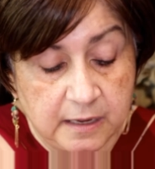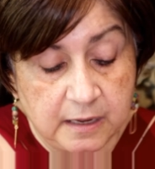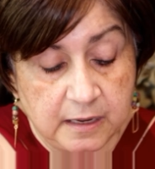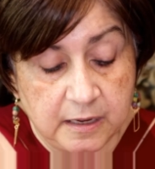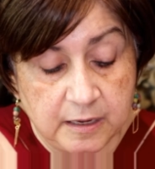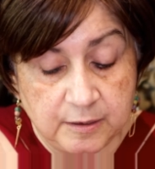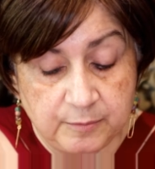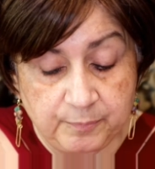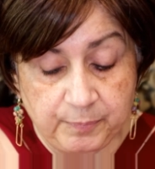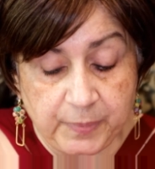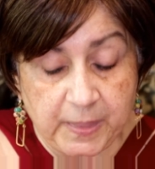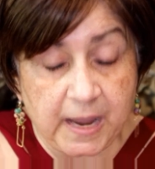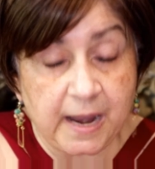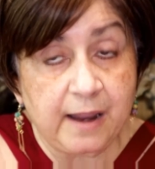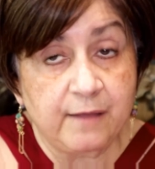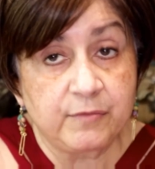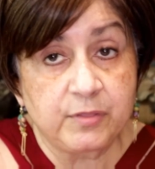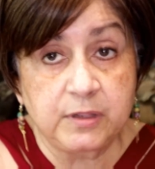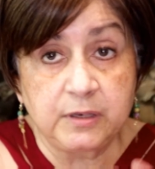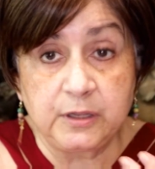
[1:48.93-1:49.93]
I
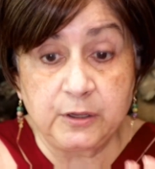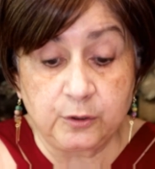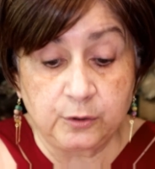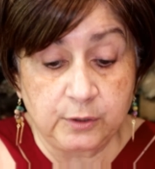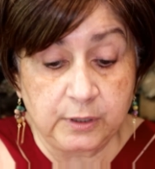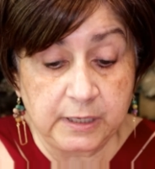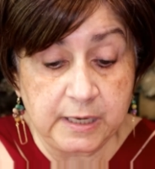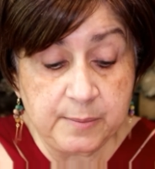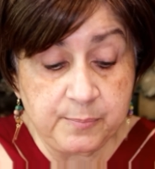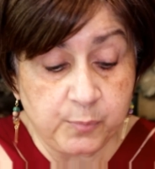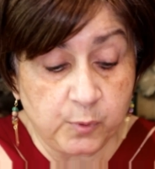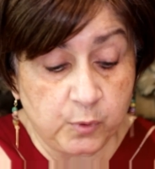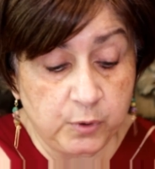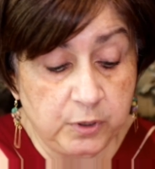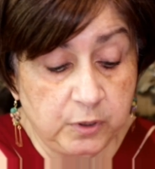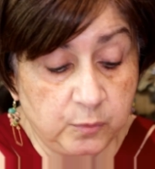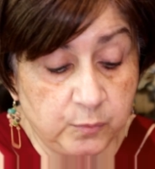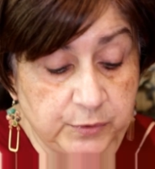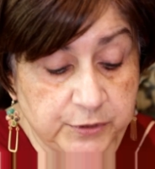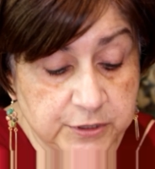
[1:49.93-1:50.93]
have their lip
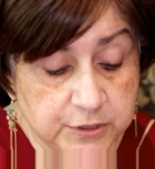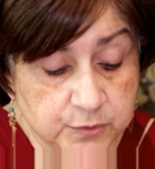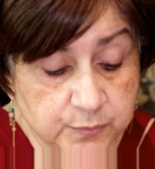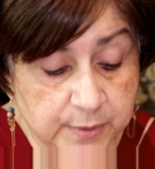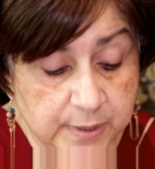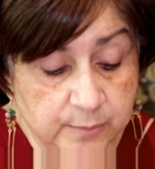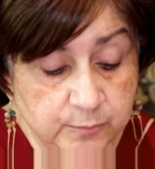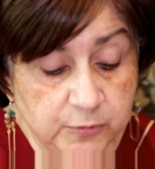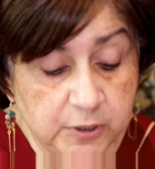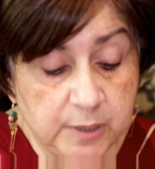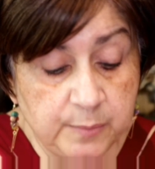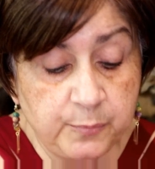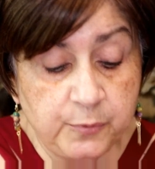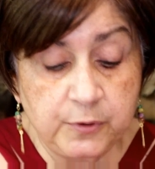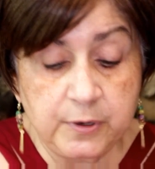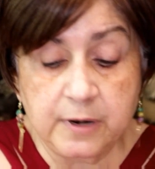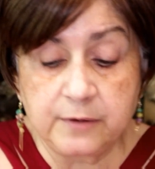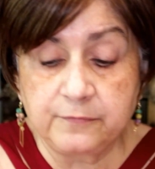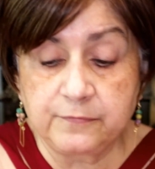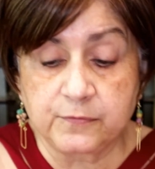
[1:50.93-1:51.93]
oil, which is what I'm going to put
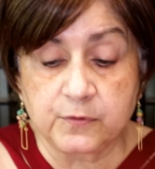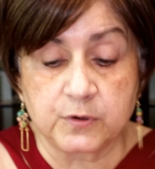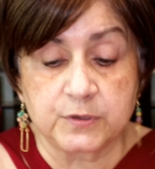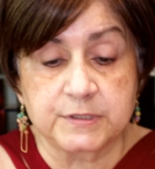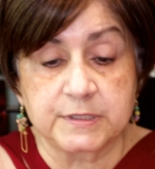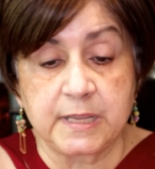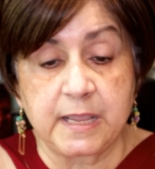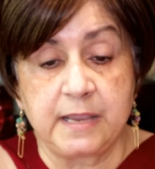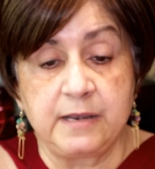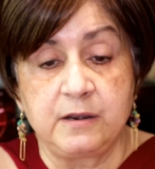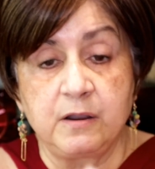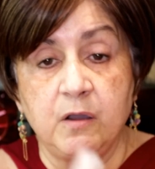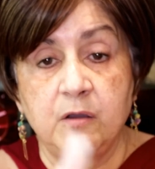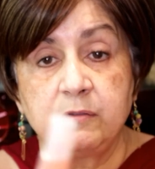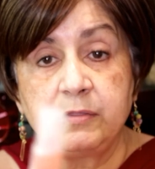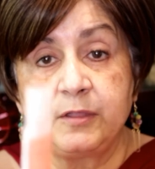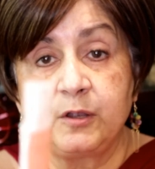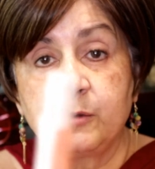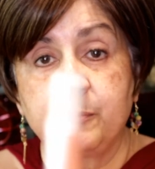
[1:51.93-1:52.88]
on first, and their